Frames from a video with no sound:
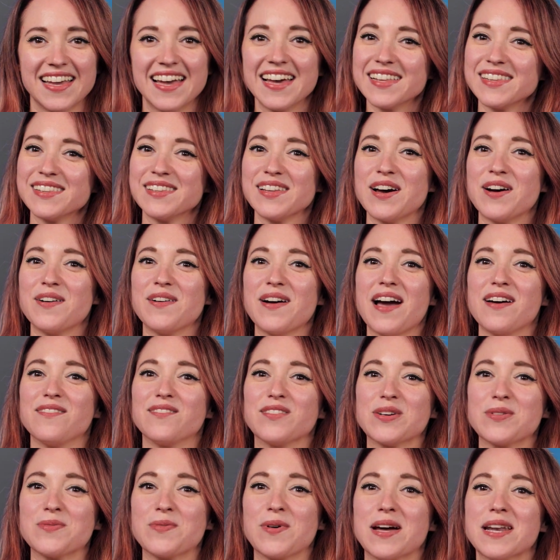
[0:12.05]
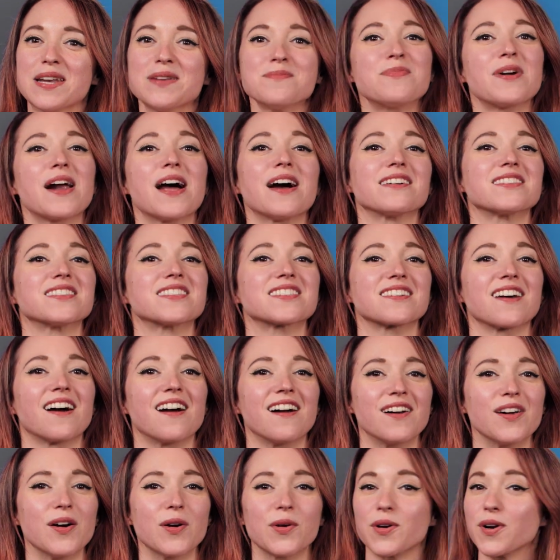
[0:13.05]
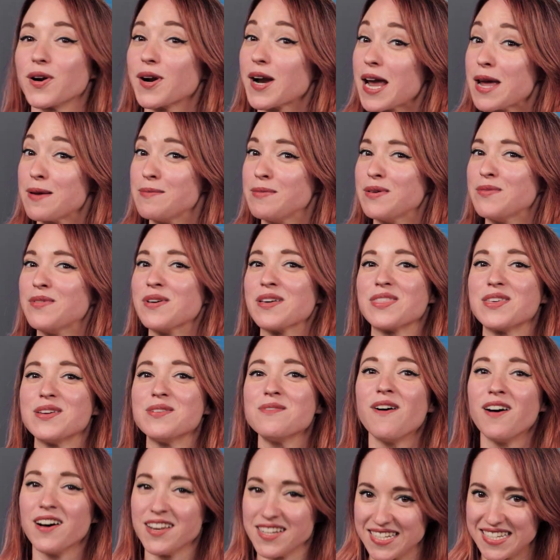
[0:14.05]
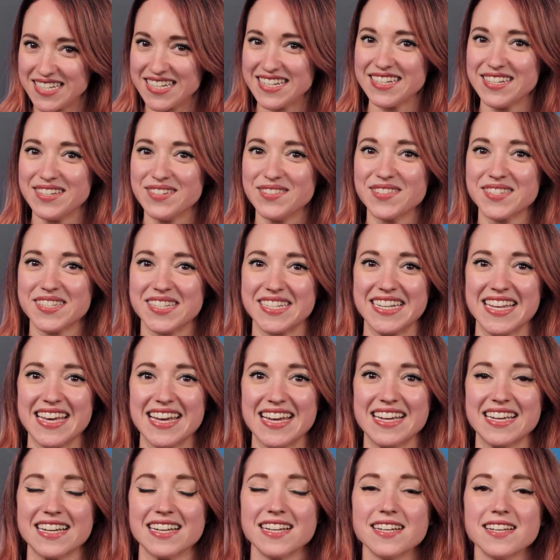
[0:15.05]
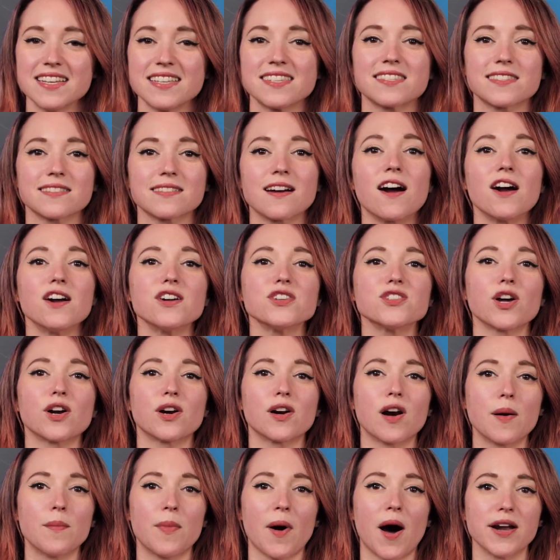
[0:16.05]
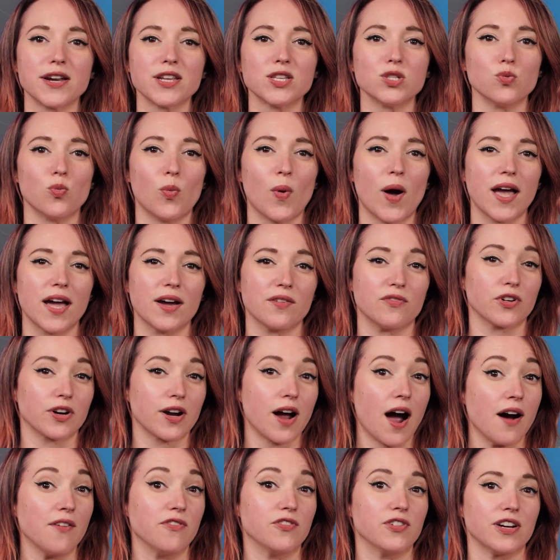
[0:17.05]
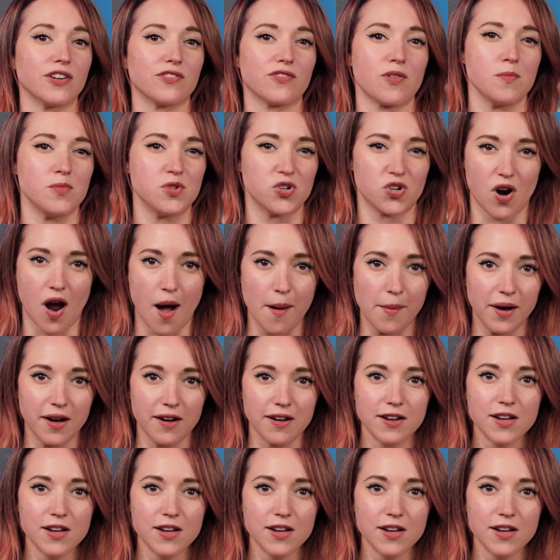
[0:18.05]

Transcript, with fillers: Hello everyone, proud scar owner Amy with you on DNews today. Scars are our body's way of recovering from trauma.